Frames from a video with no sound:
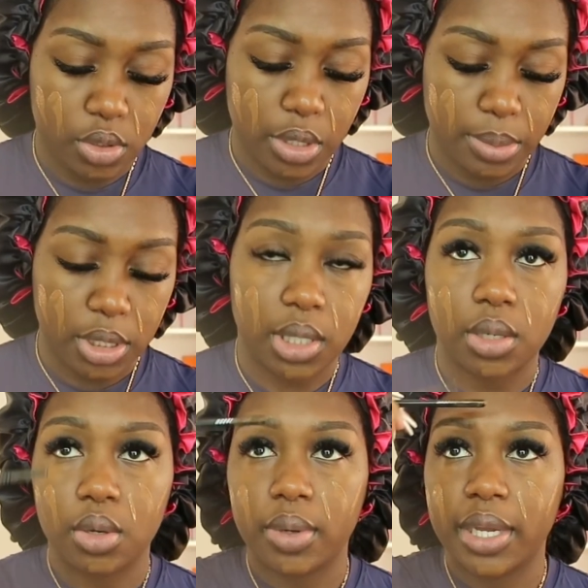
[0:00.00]
So I'm just
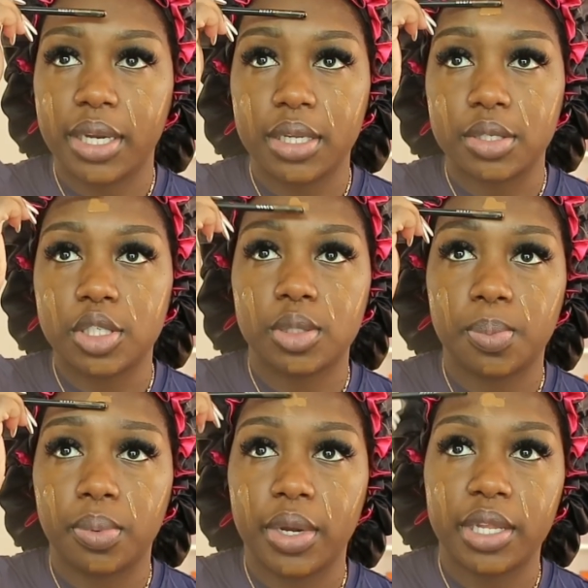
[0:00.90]
going to go ahead and
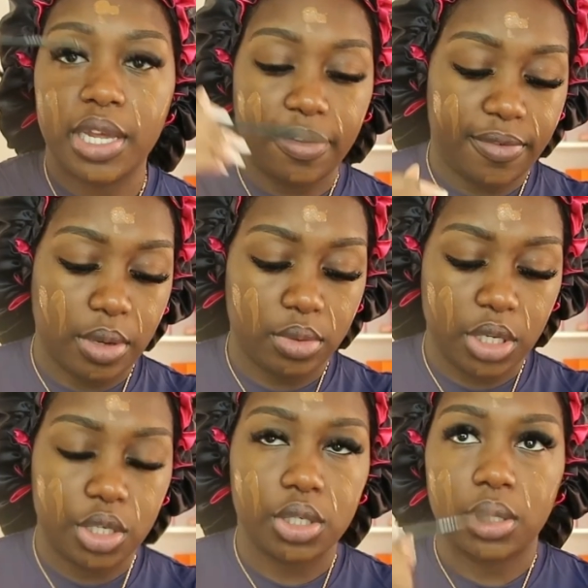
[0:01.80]
spread that
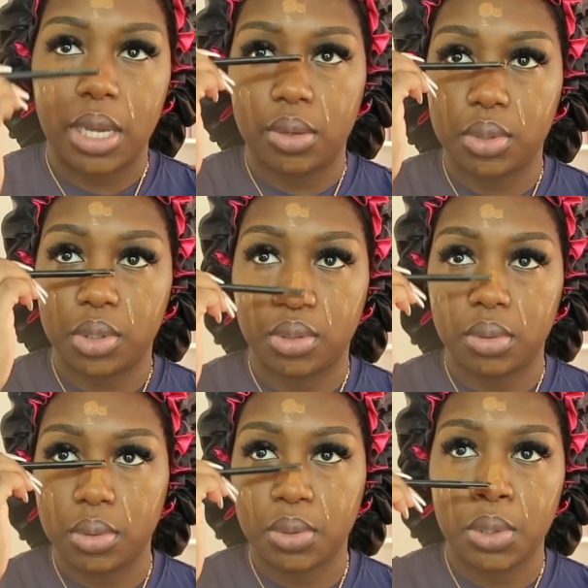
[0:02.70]
foundation out
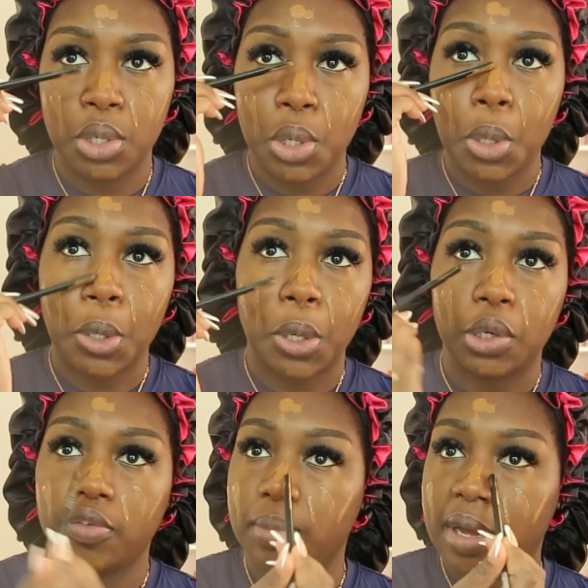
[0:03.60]

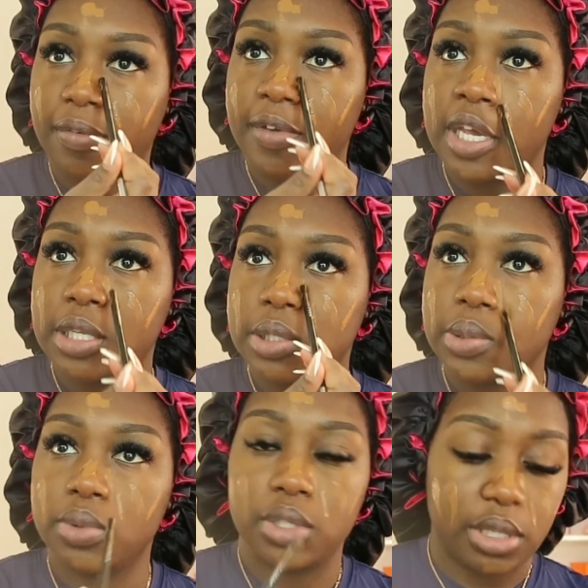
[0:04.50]
all over my
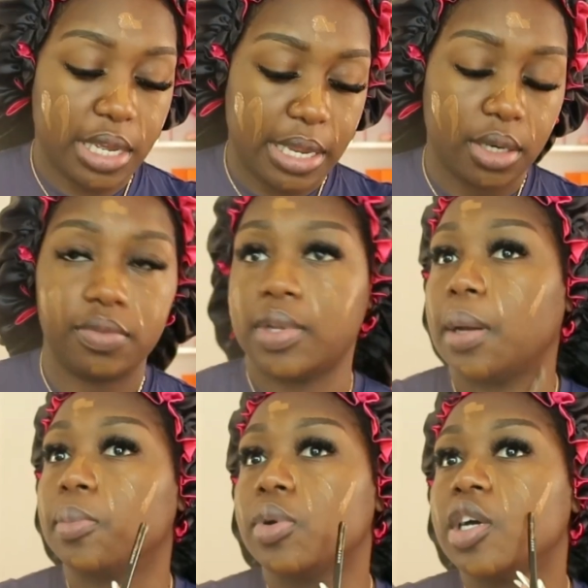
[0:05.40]
face using the end of
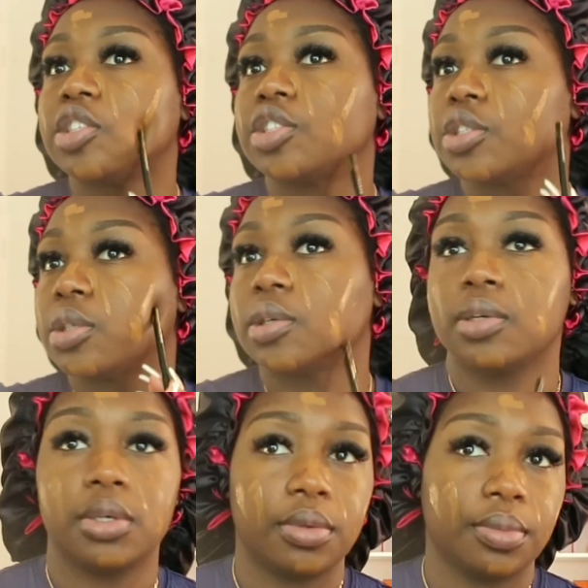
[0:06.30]
that brush.
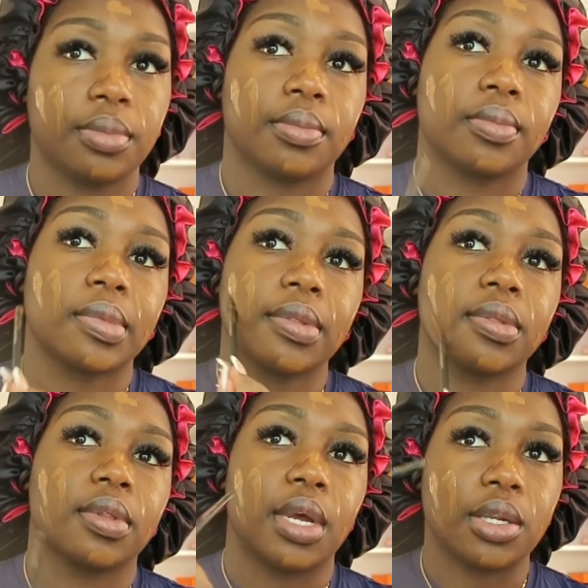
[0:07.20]

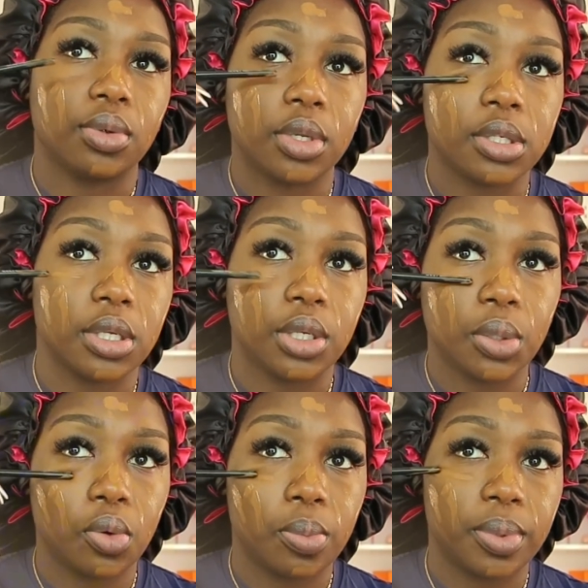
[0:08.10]
I do this
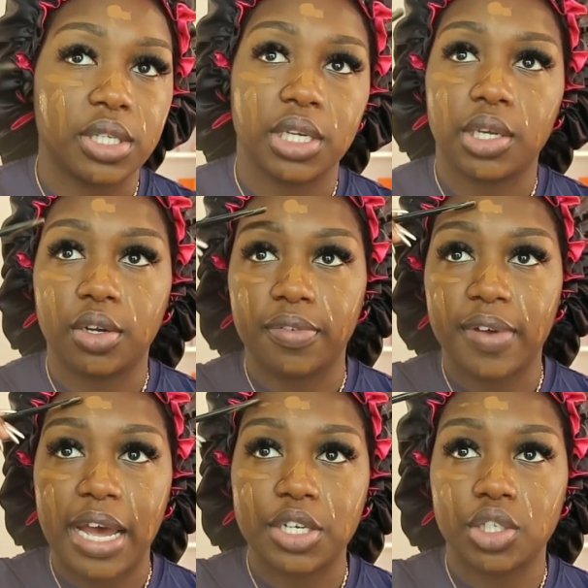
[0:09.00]
in no particular
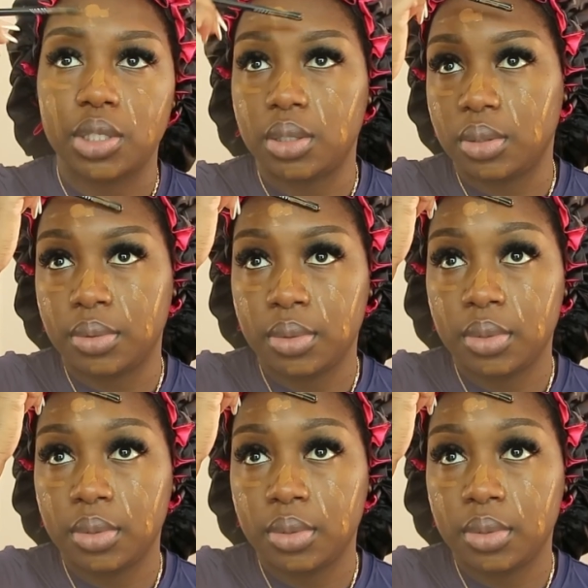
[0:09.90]
fashion.